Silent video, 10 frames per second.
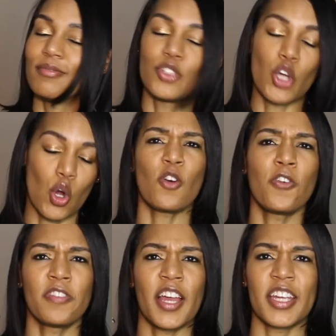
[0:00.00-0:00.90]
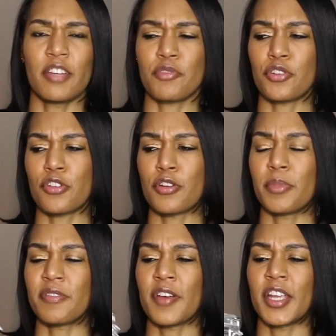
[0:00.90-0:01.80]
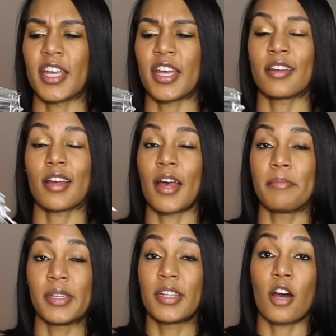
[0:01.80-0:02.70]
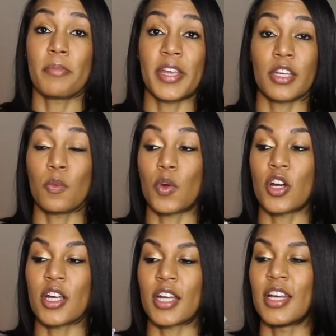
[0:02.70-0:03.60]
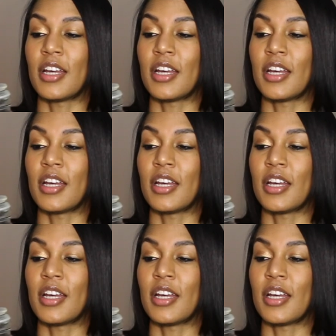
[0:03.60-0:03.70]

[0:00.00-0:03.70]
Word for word: No. Hopefully I can return, but if I can't, I mean, I'll make it work.